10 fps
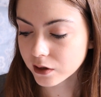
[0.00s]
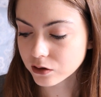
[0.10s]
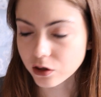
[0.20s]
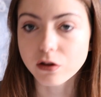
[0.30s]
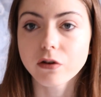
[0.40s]

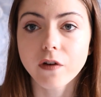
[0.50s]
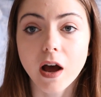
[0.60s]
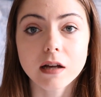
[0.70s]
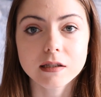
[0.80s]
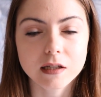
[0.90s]
So the
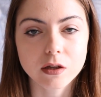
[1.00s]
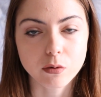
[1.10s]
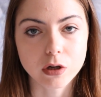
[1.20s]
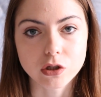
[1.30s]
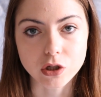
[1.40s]
first thing you
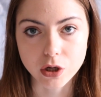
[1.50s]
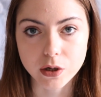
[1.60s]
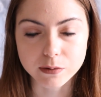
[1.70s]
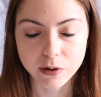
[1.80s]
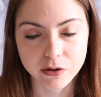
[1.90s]
want to do
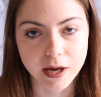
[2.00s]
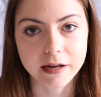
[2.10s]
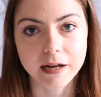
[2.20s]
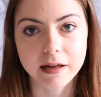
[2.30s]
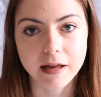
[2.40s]
is when you get an